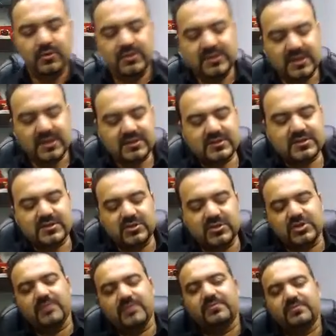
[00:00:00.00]
says such
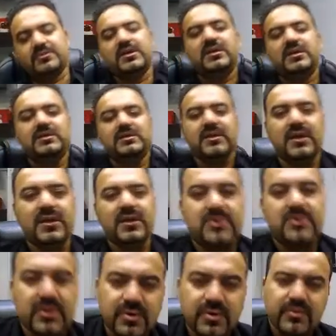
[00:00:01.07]
things against
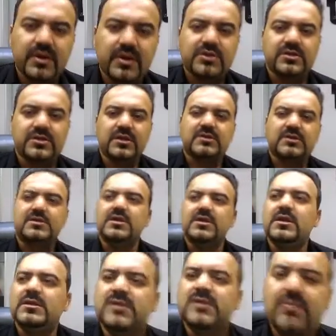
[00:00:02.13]
other religions and
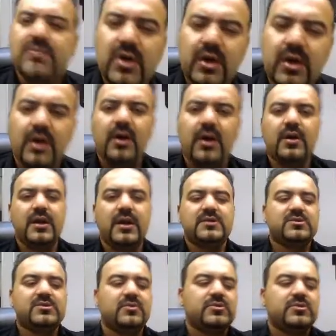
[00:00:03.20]
sees them all as
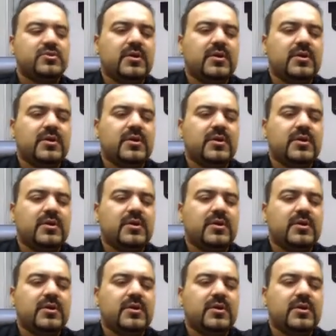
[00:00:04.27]
so much,